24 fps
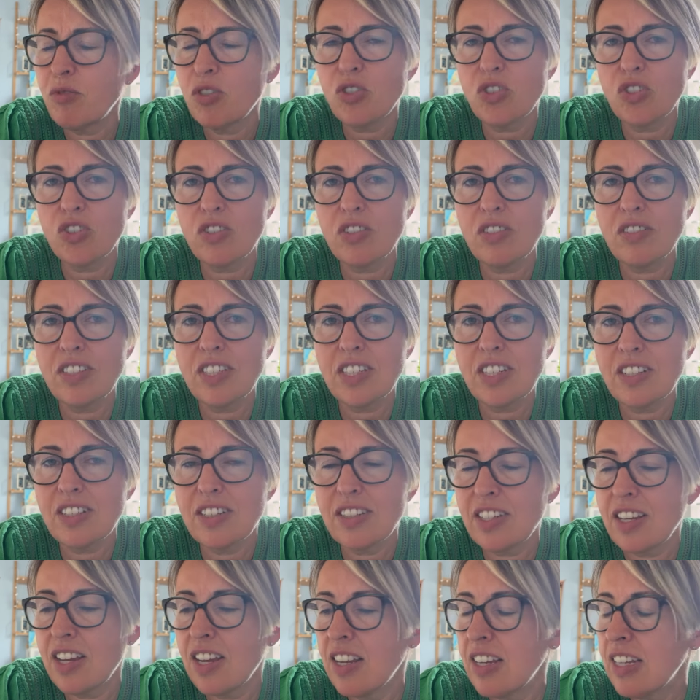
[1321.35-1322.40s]
not sure, did I
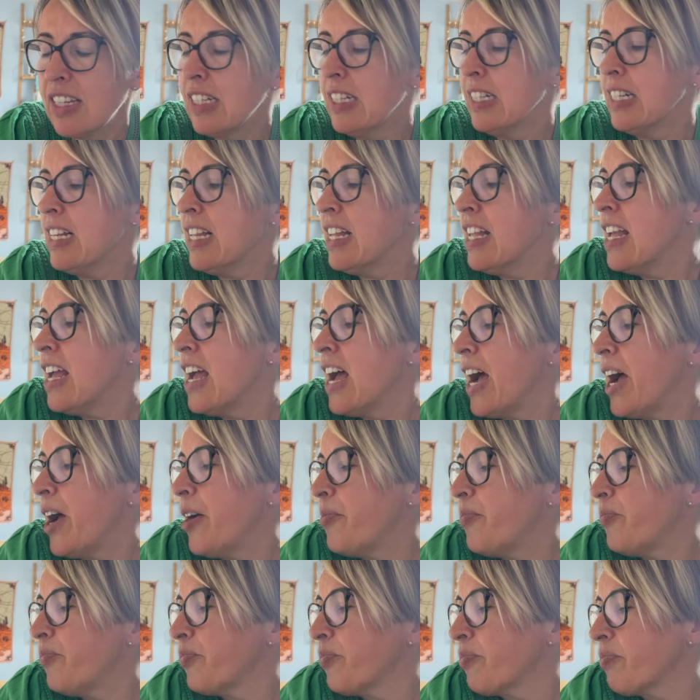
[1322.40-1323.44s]
say,
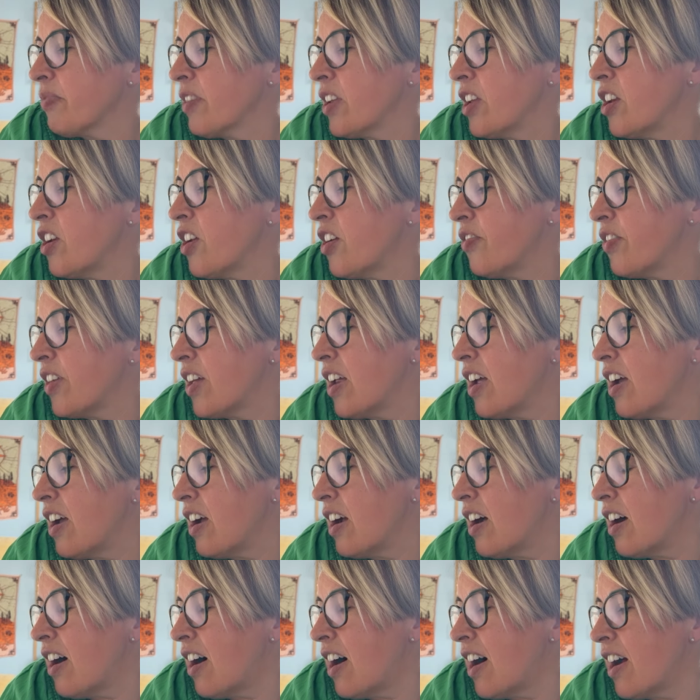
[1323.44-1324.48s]
you know, that
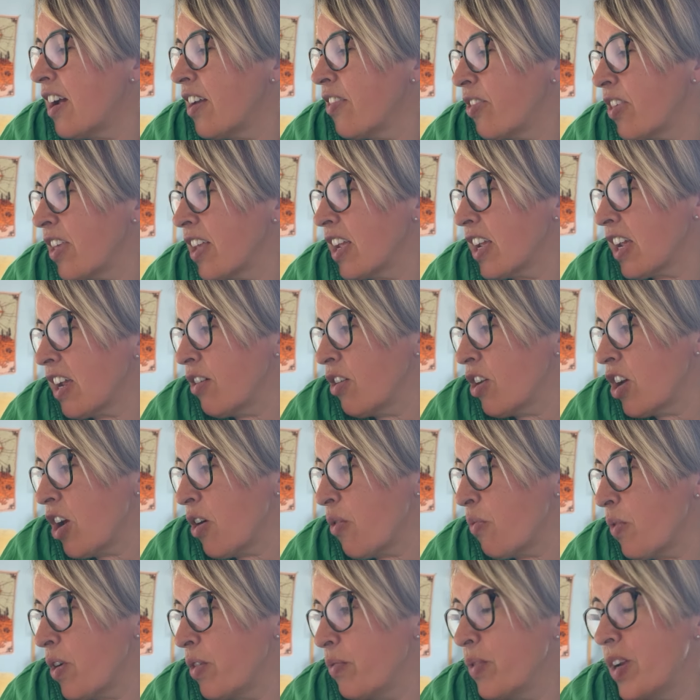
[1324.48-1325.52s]
I think, you
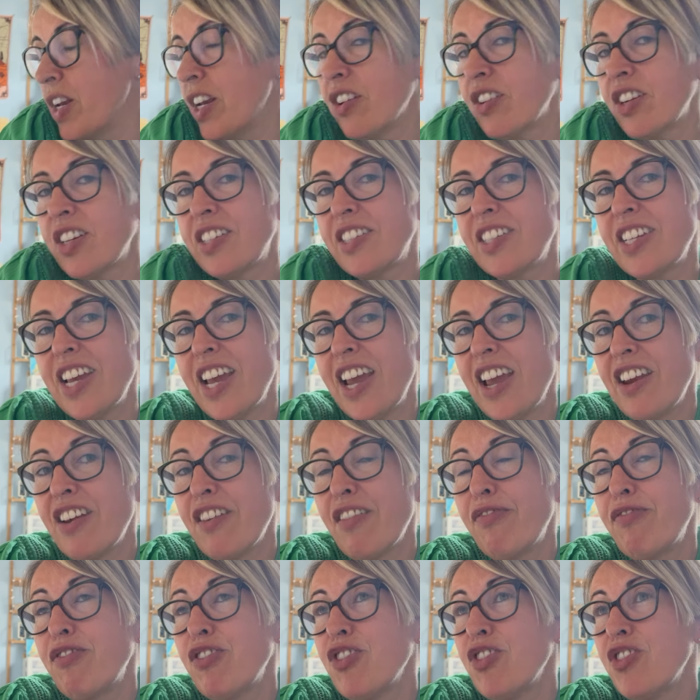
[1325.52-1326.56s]
know, when we look at it in
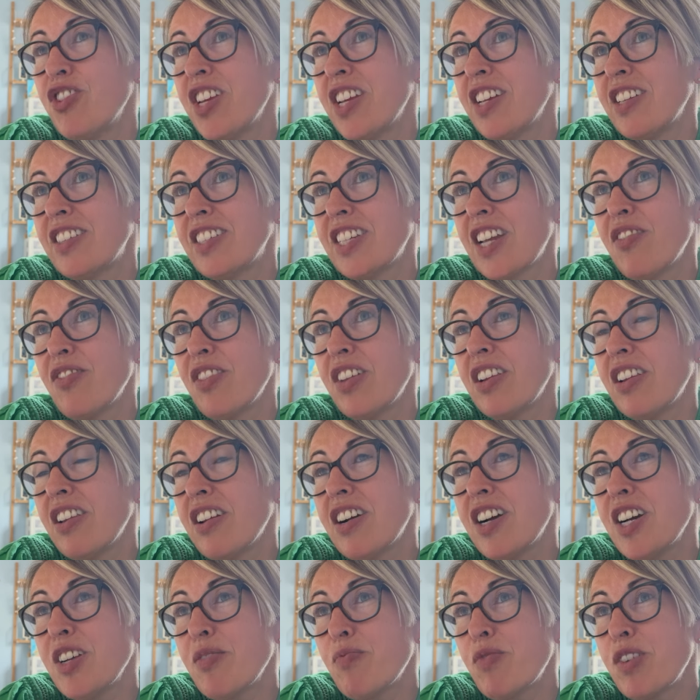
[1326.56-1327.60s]
a few years down the
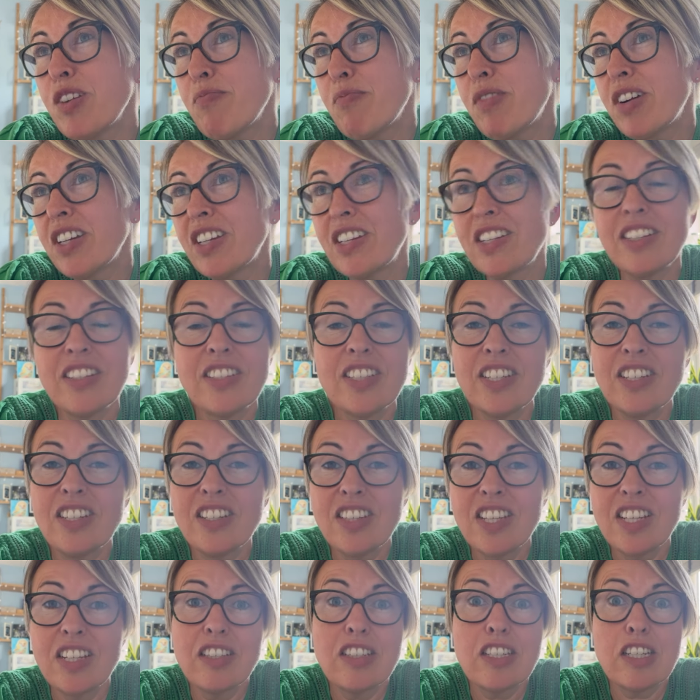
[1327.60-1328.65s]
line, we might
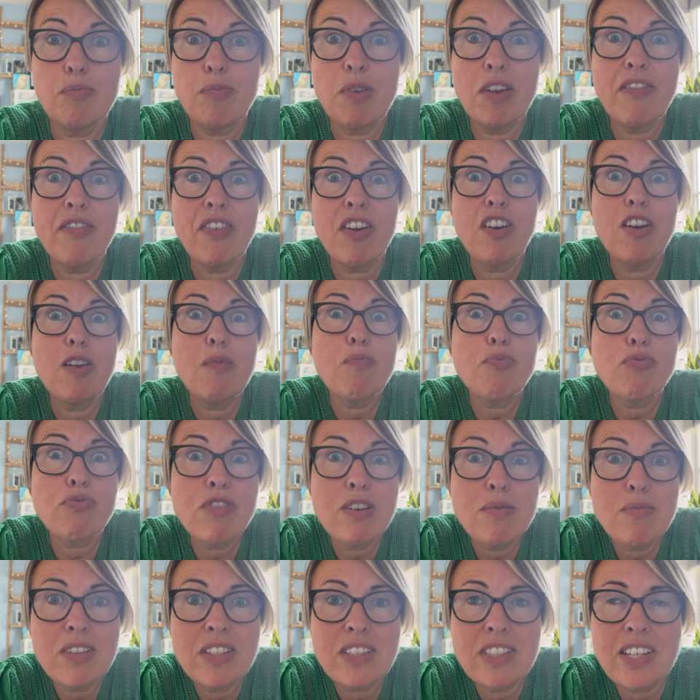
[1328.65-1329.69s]
consider this to be very
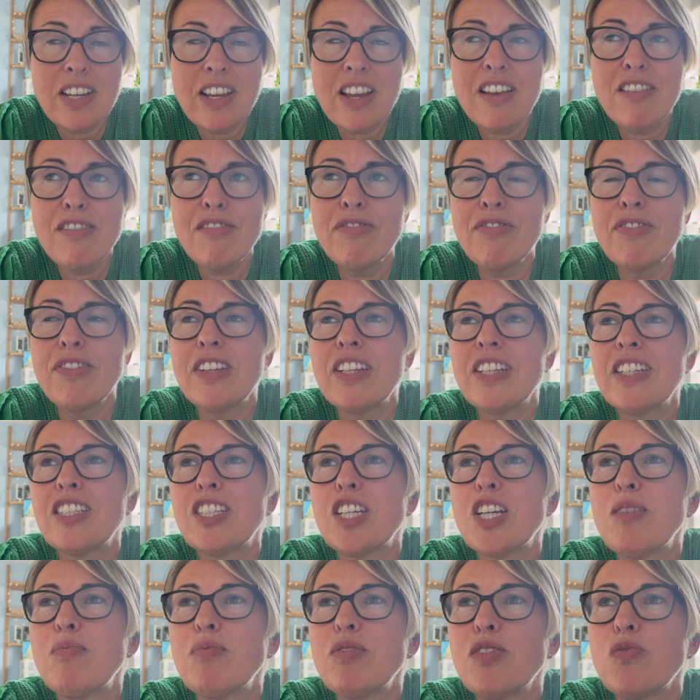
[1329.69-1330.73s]
primitive in
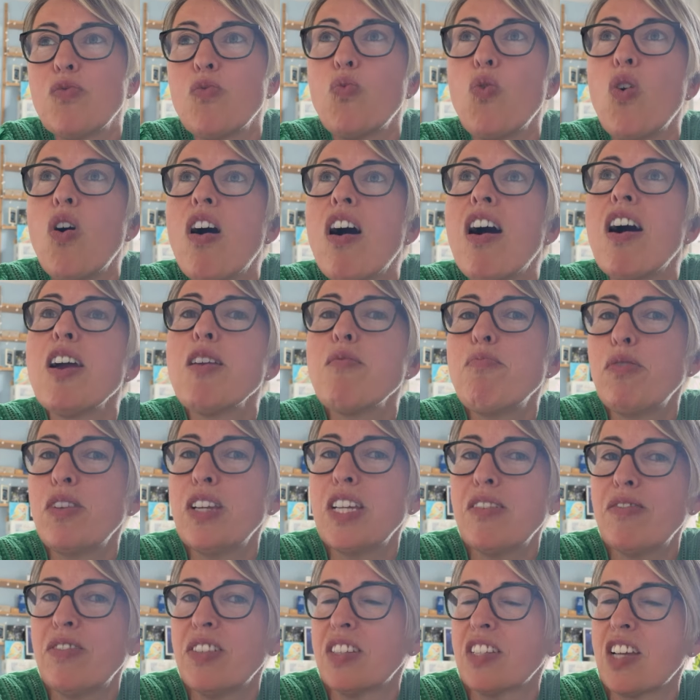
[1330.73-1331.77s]
terms of what I
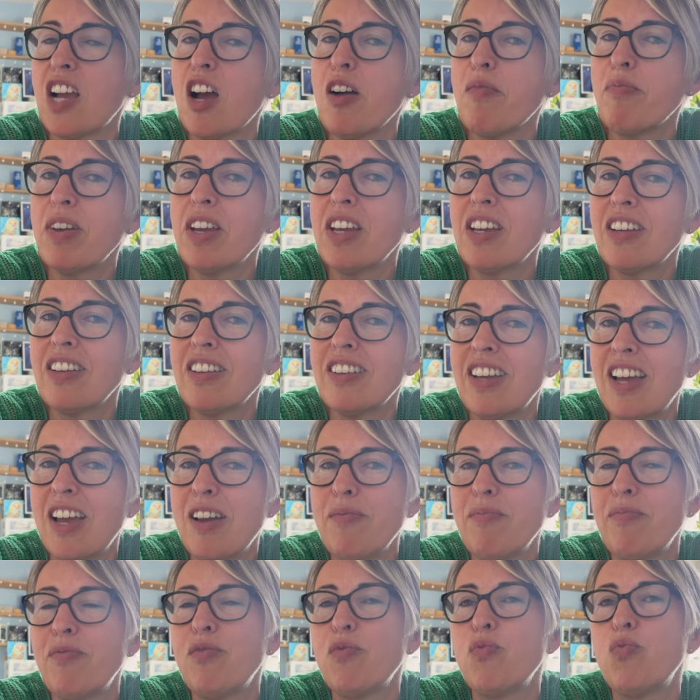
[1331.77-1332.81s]
believe is coming,
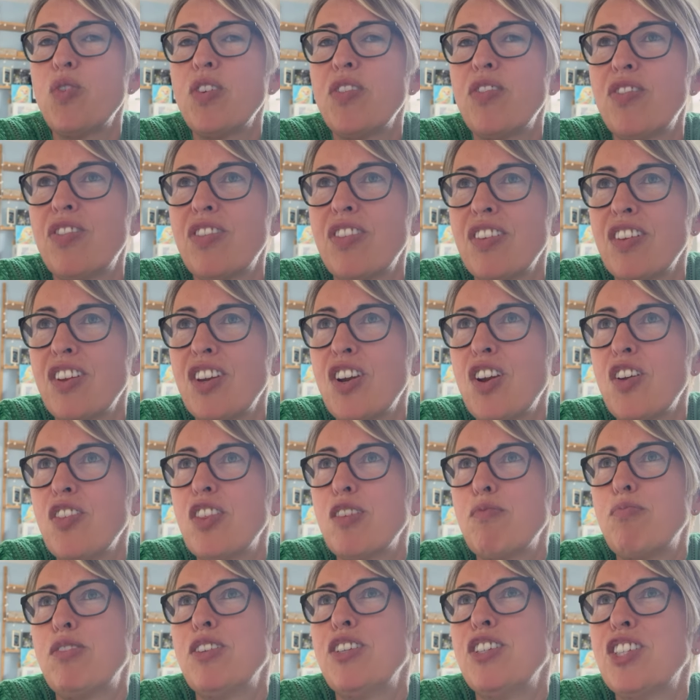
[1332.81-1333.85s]
with, you know,
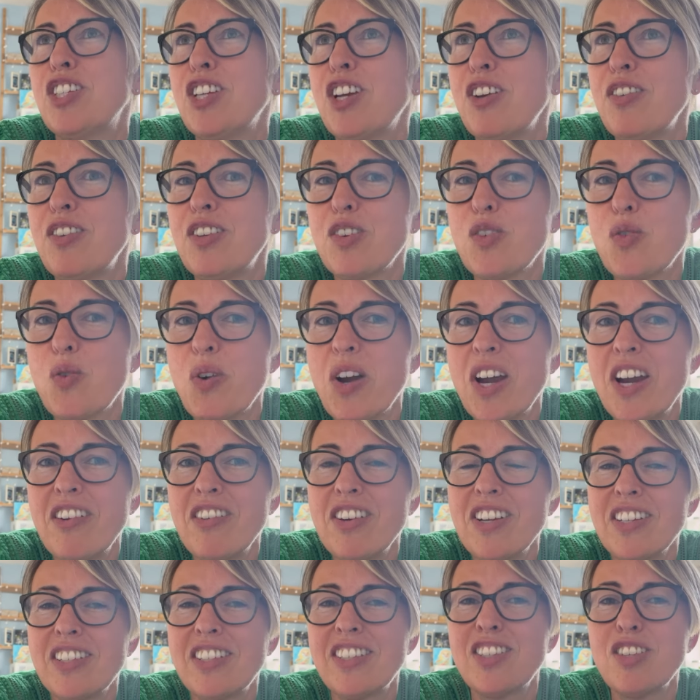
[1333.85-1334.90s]
the Pluto in
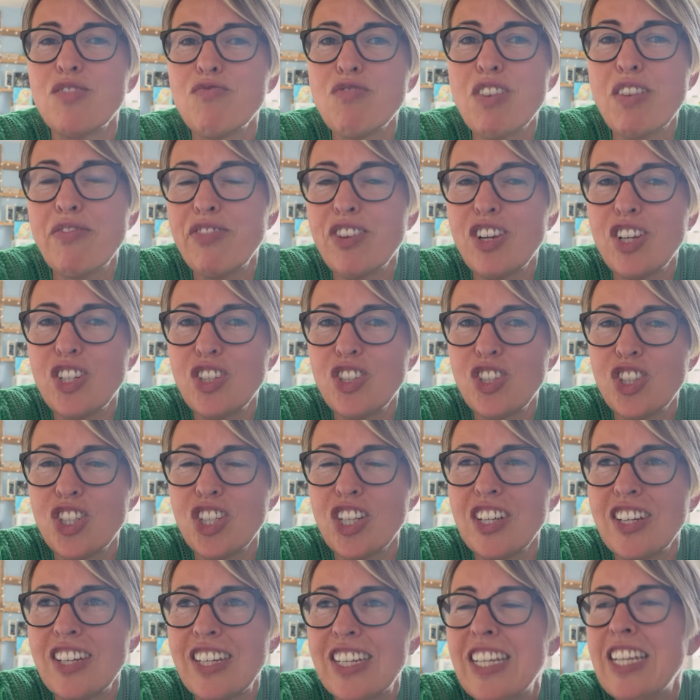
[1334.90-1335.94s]
Aquarius, the
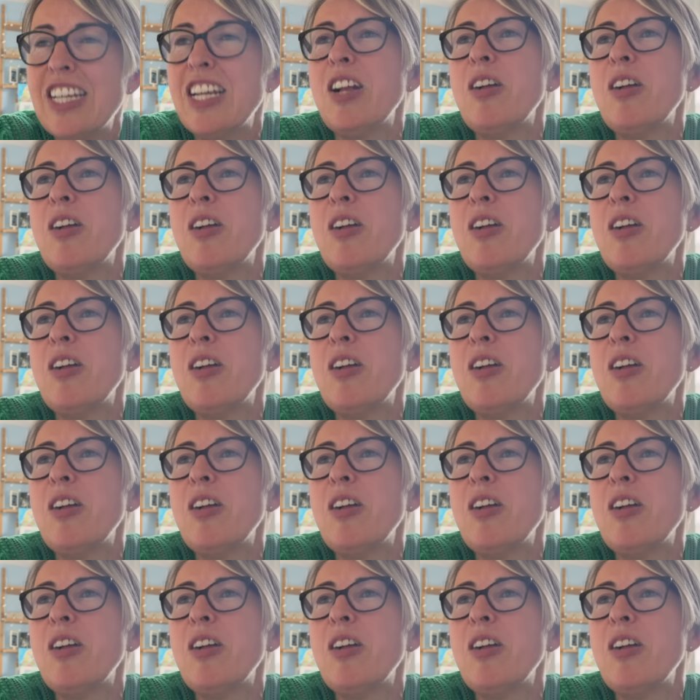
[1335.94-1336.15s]
revolution